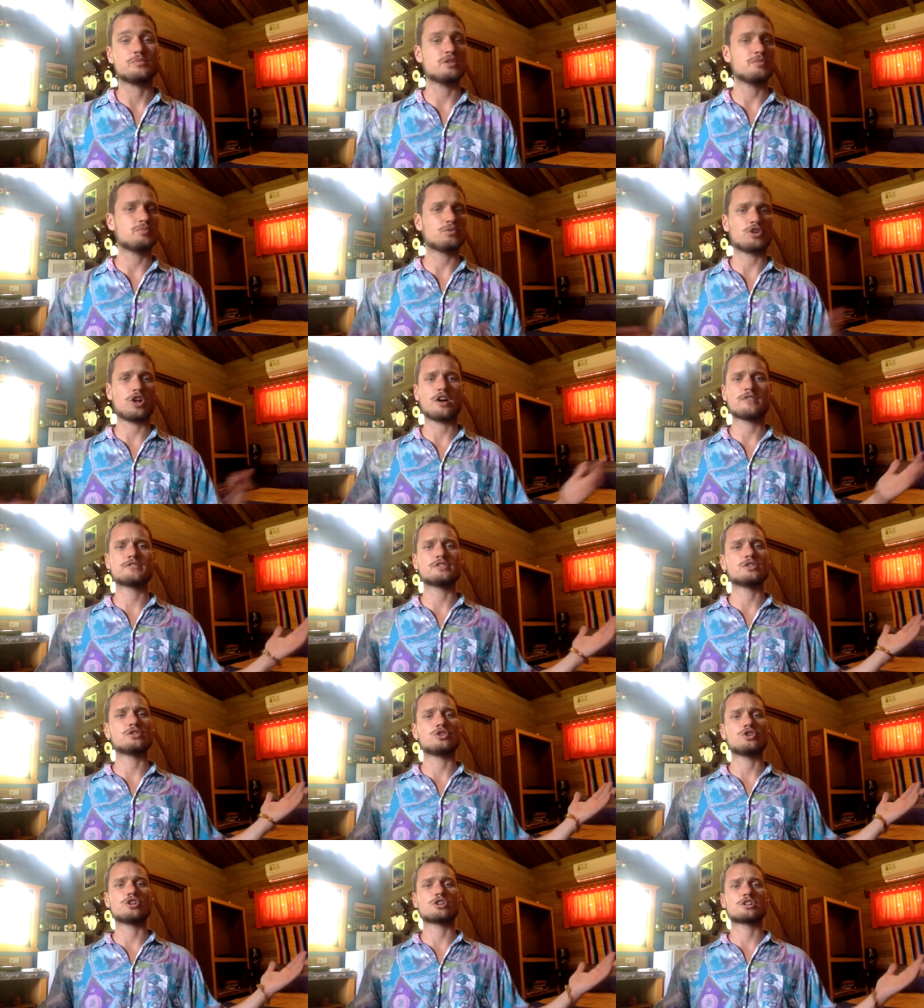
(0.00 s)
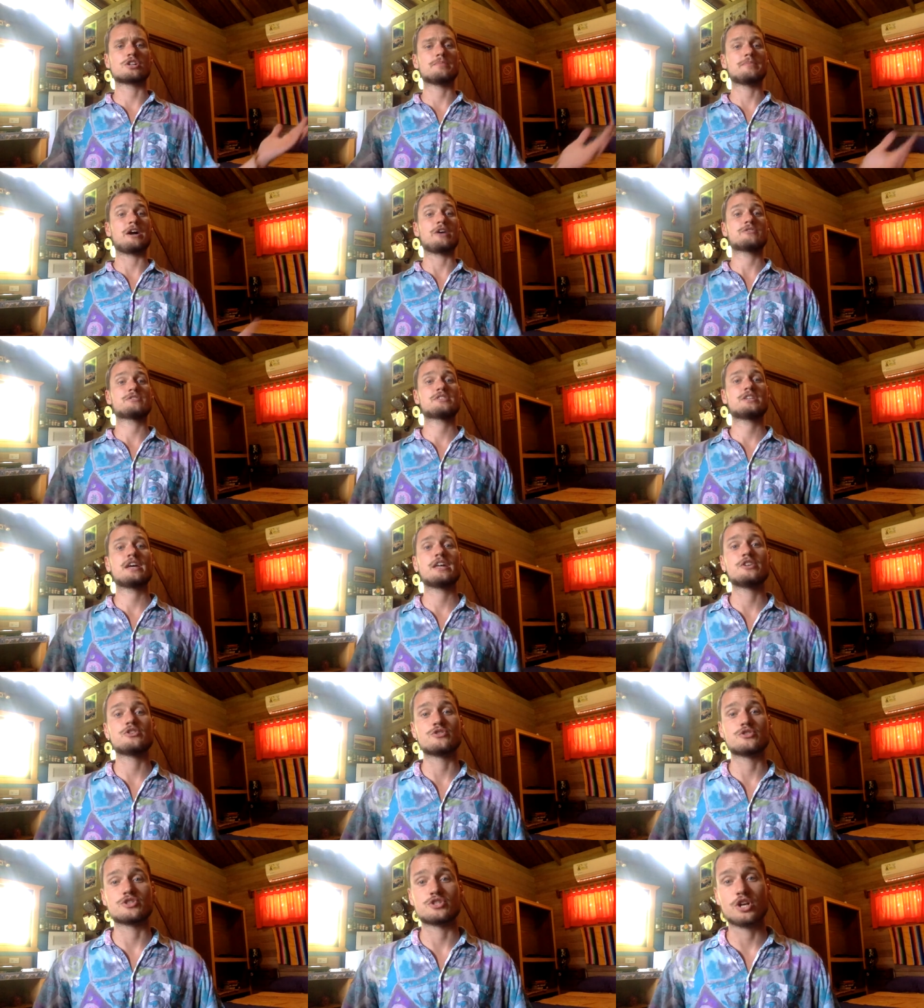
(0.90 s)
People often look about 10
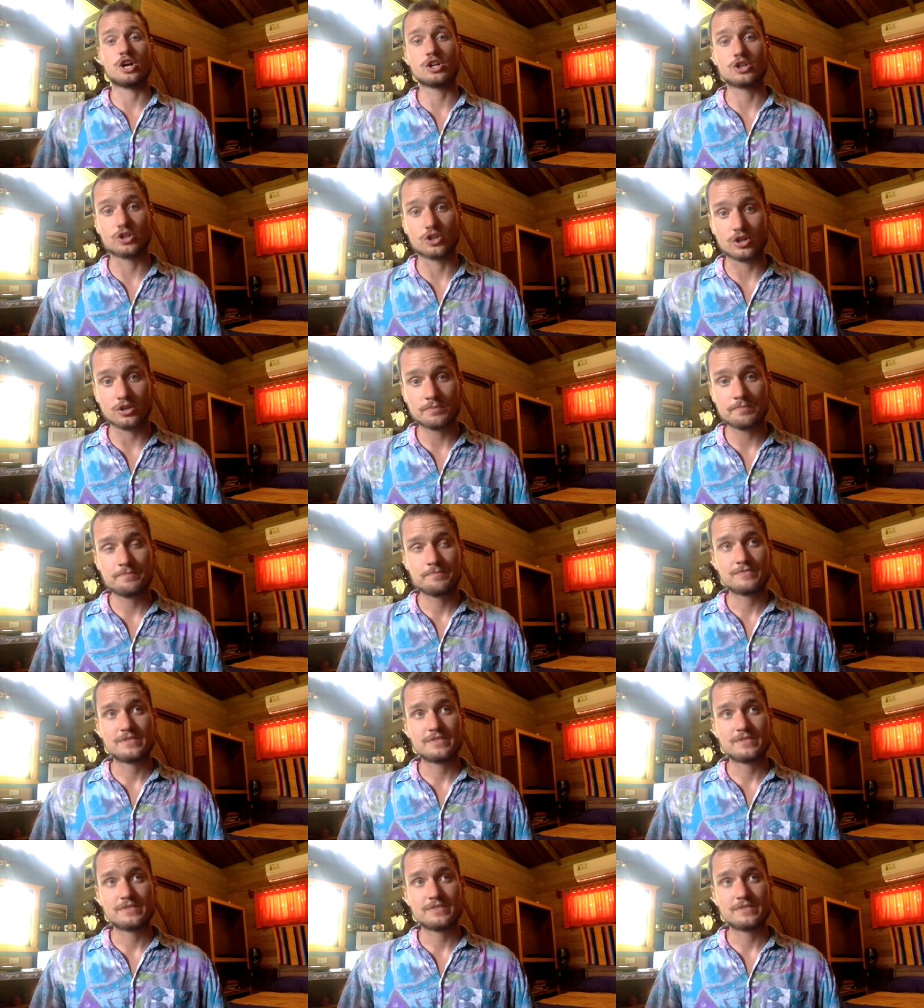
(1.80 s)
years younger,